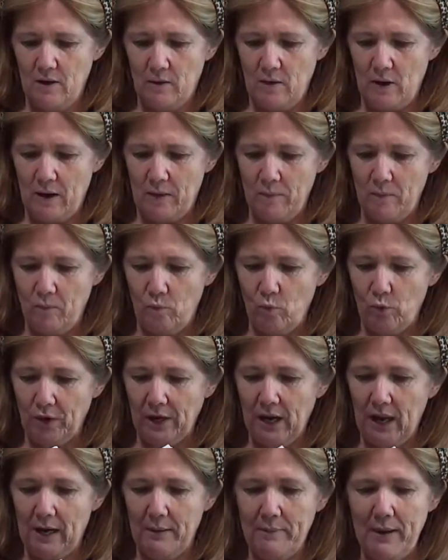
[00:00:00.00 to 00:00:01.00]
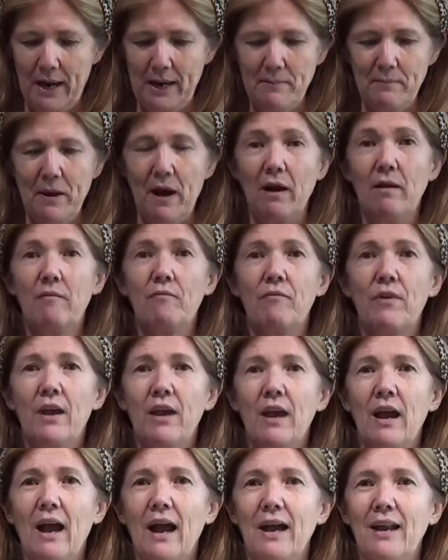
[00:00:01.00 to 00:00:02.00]
watercolor paper,
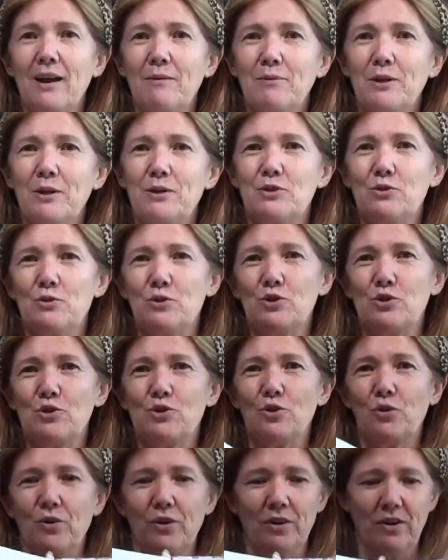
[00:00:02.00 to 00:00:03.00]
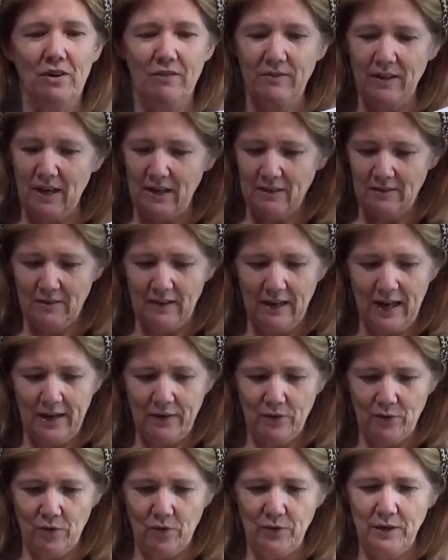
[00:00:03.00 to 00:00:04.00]
and I'm going to do a tutorial on that
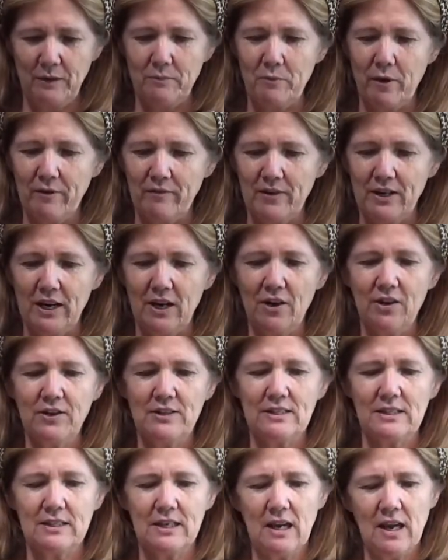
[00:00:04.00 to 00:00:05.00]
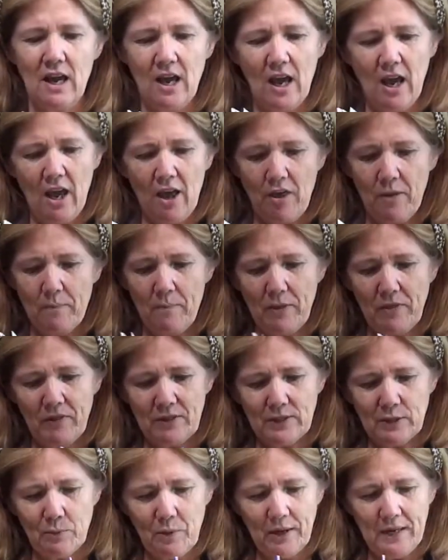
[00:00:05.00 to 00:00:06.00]
later on in my videos. But
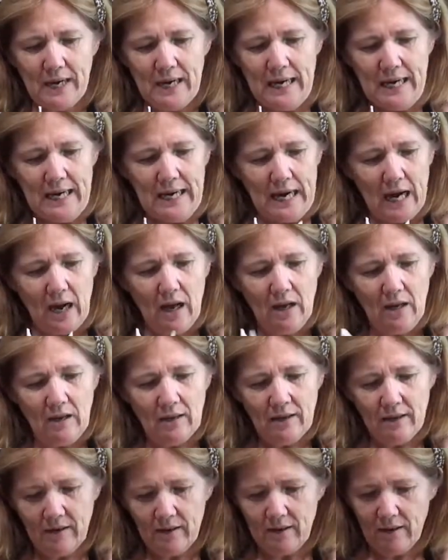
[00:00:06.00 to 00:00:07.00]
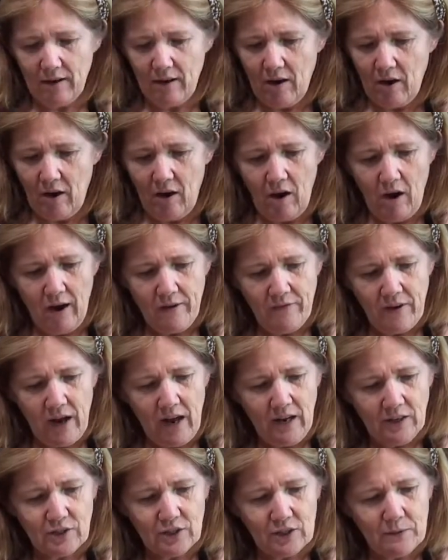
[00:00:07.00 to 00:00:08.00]
this one here, I've
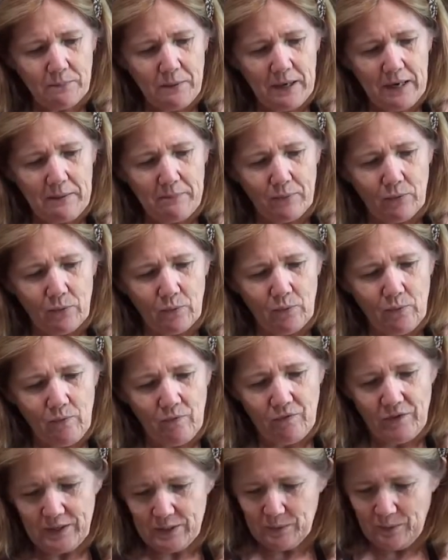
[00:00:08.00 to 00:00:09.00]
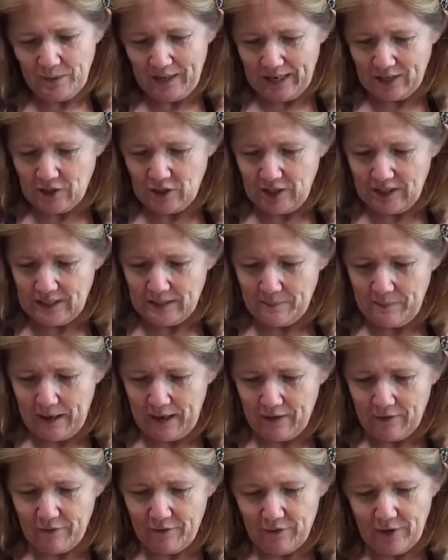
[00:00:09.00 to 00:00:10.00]
asked people, this one actually is
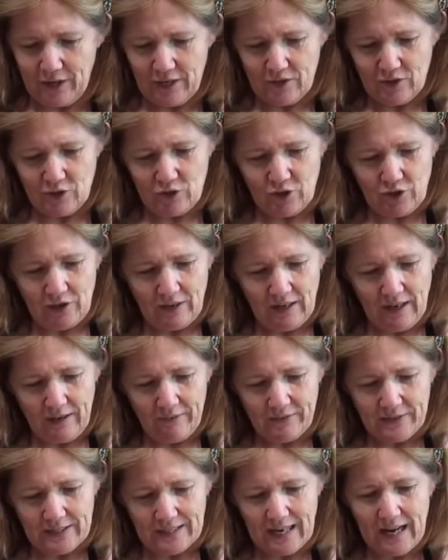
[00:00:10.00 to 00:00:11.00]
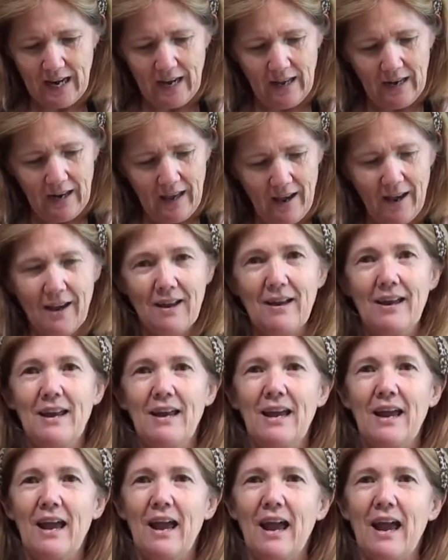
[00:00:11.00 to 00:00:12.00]
about a friend who loves colour,
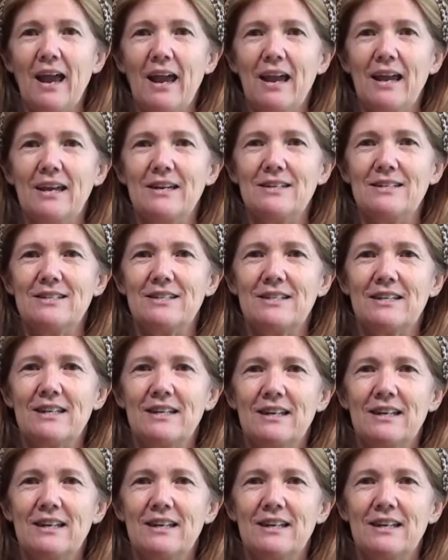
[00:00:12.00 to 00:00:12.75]
and